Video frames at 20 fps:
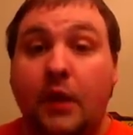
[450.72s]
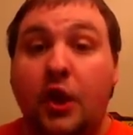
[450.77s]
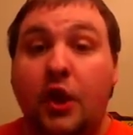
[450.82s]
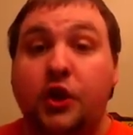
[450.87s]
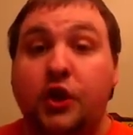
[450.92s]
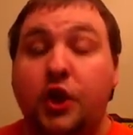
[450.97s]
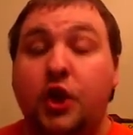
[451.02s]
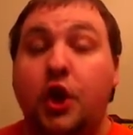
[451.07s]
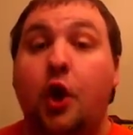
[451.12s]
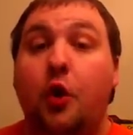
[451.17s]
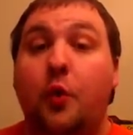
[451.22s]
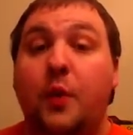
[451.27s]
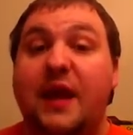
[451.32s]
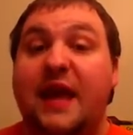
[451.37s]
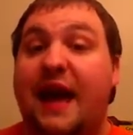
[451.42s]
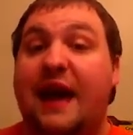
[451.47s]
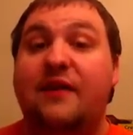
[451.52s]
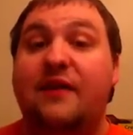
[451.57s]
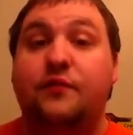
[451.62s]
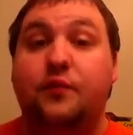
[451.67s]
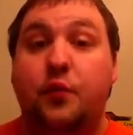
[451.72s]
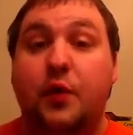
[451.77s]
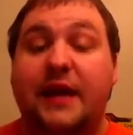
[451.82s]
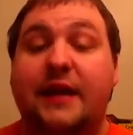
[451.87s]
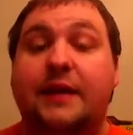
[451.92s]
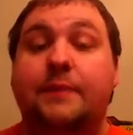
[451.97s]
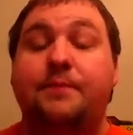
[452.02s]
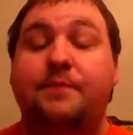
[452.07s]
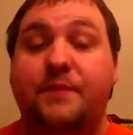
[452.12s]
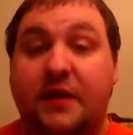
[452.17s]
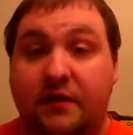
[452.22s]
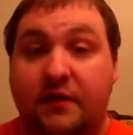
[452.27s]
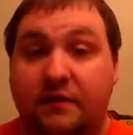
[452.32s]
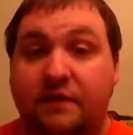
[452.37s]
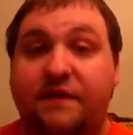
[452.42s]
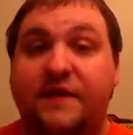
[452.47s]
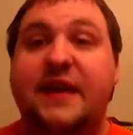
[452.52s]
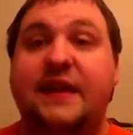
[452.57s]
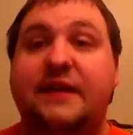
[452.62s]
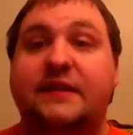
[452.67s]
you know, we have Rick
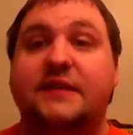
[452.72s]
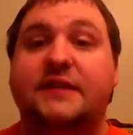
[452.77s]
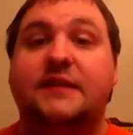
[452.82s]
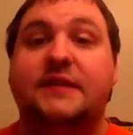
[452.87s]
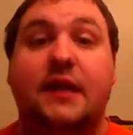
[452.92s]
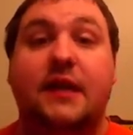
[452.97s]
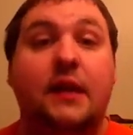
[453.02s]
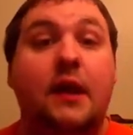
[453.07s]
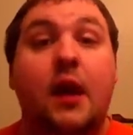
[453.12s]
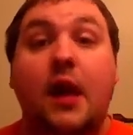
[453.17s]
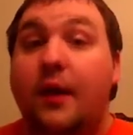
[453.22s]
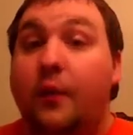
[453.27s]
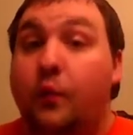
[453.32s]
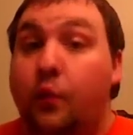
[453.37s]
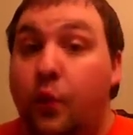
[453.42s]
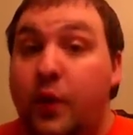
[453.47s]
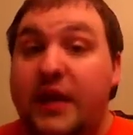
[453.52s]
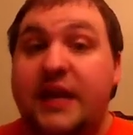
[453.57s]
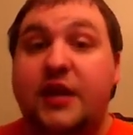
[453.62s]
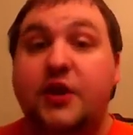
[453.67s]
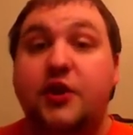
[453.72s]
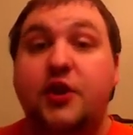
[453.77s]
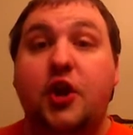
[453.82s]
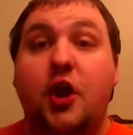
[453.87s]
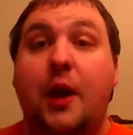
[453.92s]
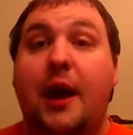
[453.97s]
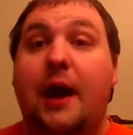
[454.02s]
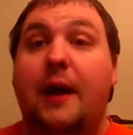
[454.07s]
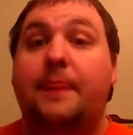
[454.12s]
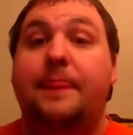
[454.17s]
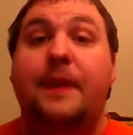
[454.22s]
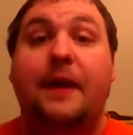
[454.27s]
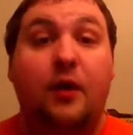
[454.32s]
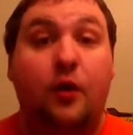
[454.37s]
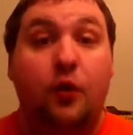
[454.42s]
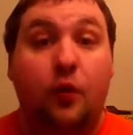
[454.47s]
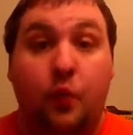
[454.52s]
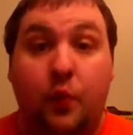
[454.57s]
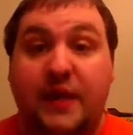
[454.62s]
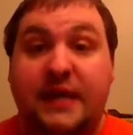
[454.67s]
convinced that we need to go out
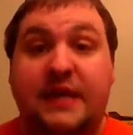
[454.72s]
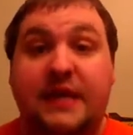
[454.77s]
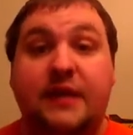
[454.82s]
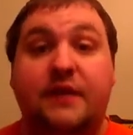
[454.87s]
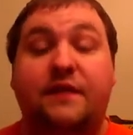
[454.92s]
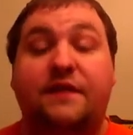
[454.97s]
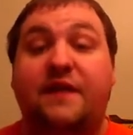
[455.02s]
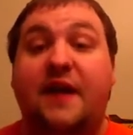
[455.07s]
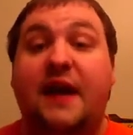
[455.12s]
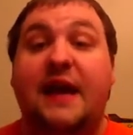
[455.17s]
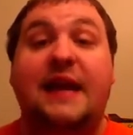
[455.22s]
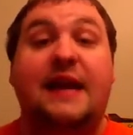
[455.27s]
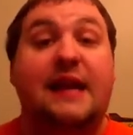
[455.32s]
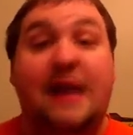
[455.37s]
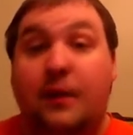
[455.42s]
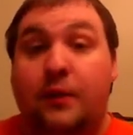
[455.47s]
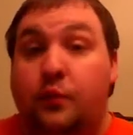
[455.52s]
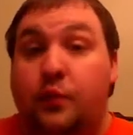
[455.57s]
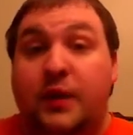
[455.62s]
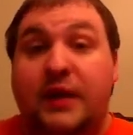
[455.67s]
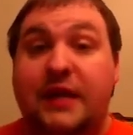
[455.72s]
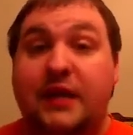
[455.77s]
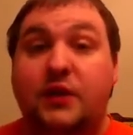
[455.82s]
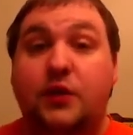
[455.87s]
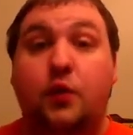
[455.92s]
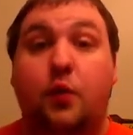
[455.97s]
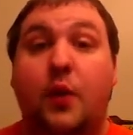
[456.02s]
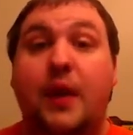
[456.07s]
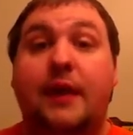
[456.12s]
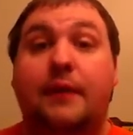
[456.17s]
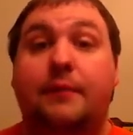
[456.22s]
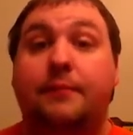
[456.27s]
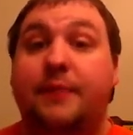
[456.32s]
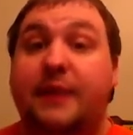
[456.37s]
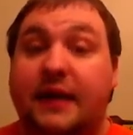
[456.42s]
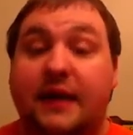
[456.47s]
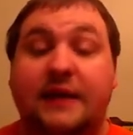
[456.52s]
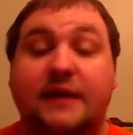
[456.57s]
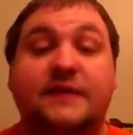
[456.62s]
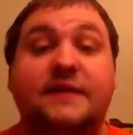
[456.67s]
there, we need to fight, and we need to win
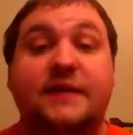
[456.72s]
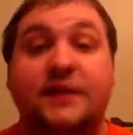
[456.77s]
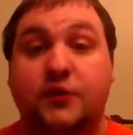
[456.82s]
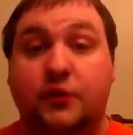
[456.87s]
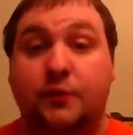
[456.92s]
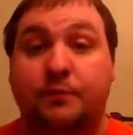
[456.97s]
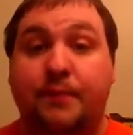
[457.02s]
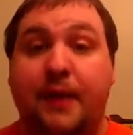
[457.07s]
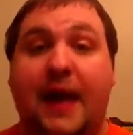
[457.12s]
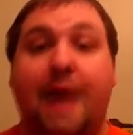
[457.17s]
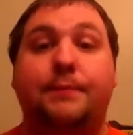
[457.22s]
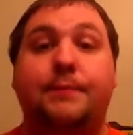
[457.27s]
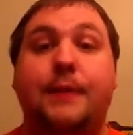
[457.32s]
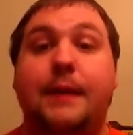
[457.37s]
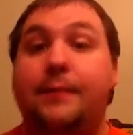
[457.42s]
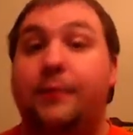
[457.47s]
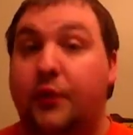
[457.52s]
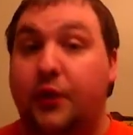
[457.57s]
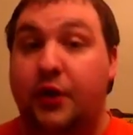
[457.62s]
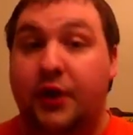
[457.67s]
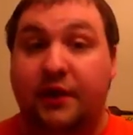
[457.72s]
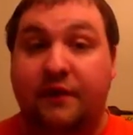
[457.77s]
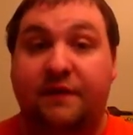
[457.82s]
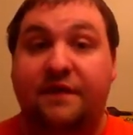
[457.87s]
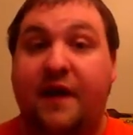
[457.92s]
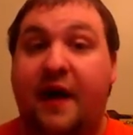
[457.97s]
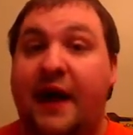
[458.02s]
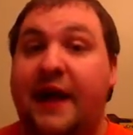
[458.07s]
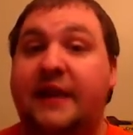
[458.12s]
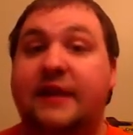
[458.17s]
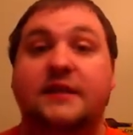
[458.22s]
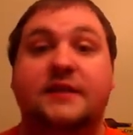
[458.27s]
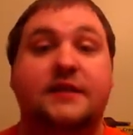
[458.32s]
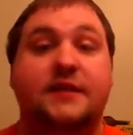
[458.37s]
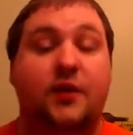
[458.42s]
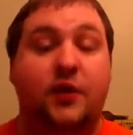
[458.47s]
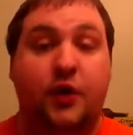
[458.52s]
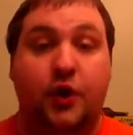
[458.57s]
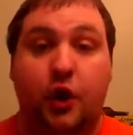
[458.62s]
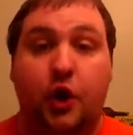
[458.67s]
because these are bad people. They're going to find us,
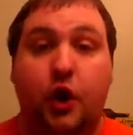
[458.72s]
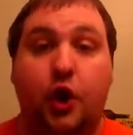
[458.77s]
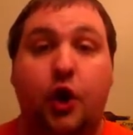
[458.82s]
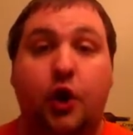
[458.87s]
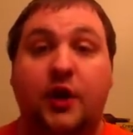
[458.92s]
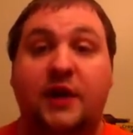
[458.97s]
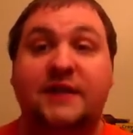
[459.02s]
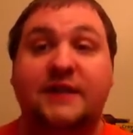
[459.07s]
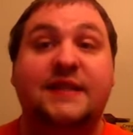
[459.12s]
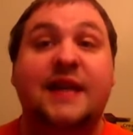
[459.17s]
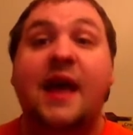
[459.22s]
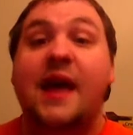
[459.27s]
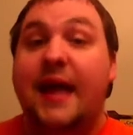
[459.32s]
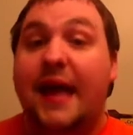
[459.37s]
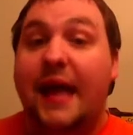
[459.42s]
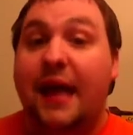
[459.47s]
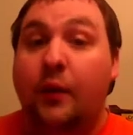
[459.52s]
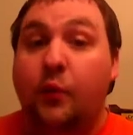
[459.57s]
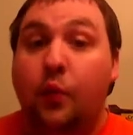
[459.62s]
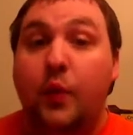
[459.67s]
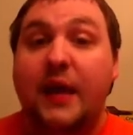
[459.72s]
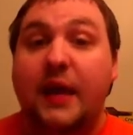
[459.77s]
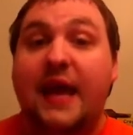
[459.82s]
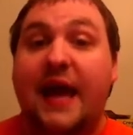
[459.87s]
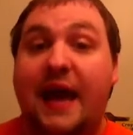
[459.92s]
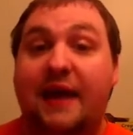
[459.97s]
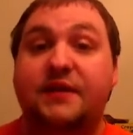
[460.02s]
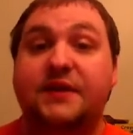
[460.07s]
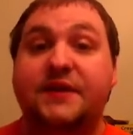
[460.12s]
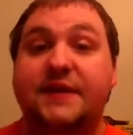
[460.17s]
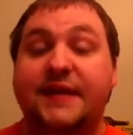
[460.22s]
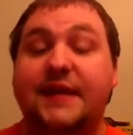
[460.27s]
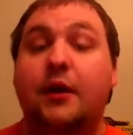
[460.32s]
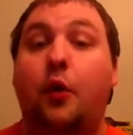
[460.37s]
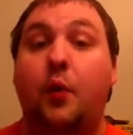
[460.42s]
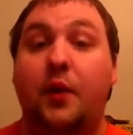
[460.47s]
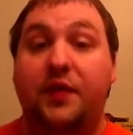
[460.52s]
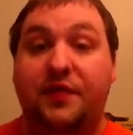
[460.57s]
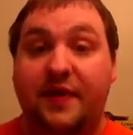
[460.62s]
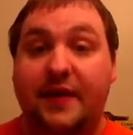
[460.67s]
they're going to hurt us, and we have a
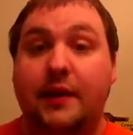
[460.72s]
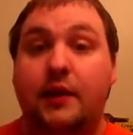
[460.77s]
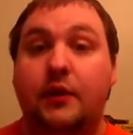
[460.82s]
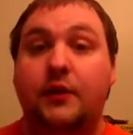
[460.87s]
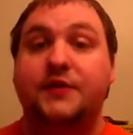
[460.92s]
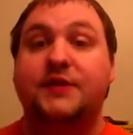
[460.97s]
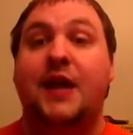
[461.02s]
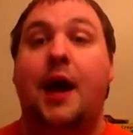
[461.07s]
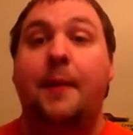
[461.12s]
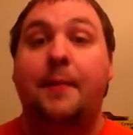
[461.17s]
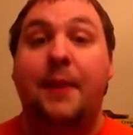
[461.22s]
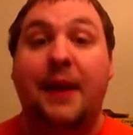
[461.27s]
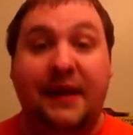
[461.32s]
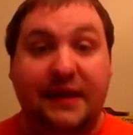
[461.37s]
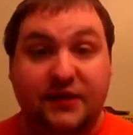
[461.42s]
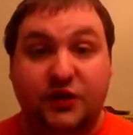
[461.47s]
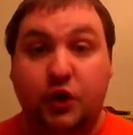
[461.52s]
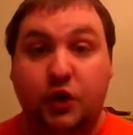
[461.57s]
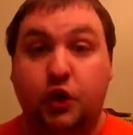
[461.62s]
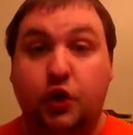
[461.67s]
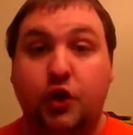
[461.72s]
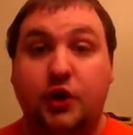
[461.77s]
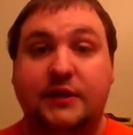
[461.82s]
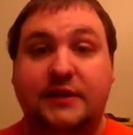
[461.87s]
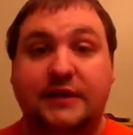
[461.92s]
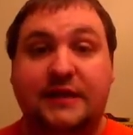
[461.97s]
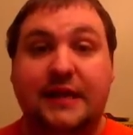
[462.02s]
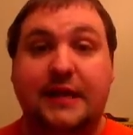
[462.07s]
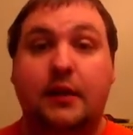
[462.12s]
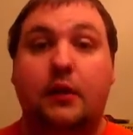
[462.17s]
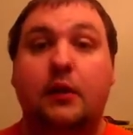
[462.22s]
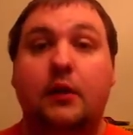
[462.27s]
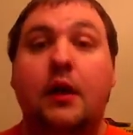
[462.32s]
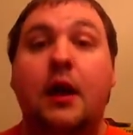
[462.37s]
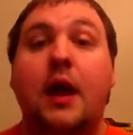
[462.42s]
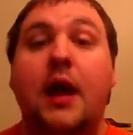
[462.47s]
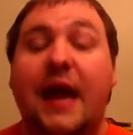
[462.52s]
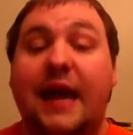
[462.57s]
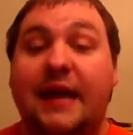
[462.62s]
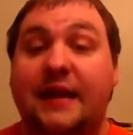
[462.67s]
deal with the hilltop, and it's a good deal,
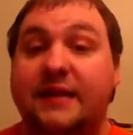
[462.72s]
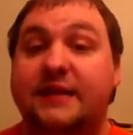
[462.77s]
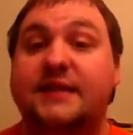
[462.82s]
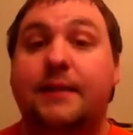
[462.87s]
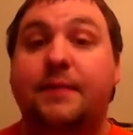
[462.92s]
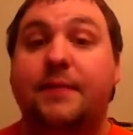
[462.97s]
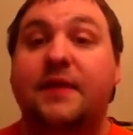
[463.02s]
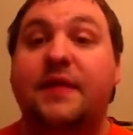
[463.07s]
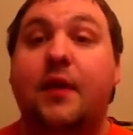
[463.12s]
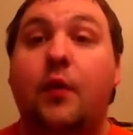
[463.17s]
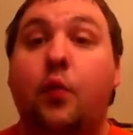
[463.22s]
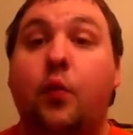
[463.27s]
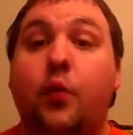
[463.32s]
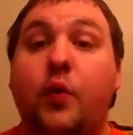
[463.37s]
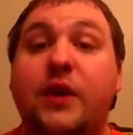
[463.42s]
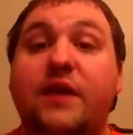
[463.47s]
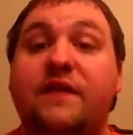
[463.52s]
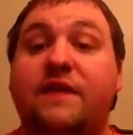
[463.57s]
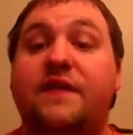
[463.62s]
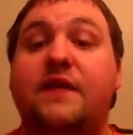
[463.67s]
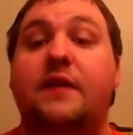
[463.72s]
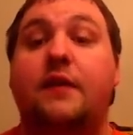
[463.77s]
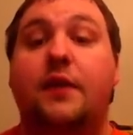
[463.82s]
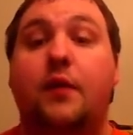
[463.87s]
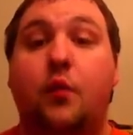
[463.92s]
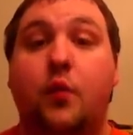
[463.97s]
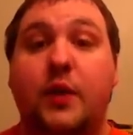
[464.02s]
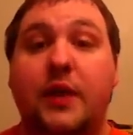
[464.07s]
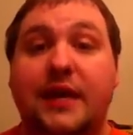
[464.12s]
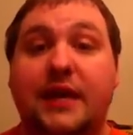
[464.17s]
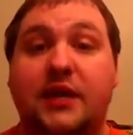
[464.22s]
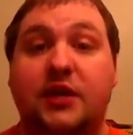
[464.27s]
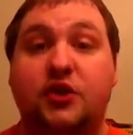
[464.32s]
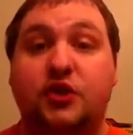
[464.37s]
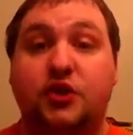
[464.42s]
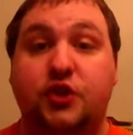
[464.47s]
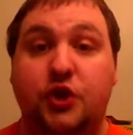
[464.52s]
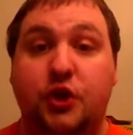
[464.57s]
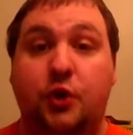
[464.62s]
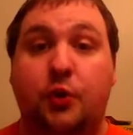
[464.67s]
and it's something that we feel that we
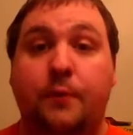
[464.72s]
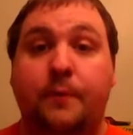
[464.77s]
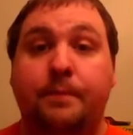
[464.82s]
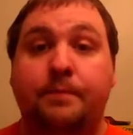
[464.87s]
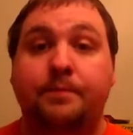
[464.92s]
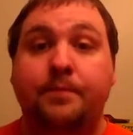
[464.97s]
can do.